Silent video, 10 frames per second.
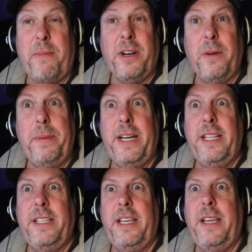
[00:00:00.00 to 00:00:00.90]
I'm under
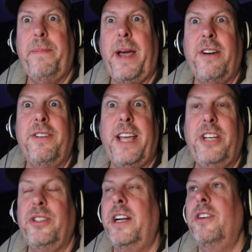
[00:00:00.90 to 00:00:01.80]
PDT, pattern day
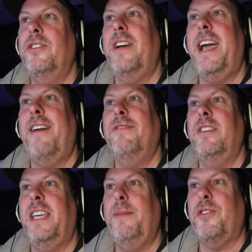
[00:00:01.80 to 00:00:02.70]
trader, so I have
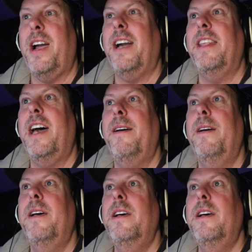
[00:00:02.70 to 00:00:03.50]
to keep track of that.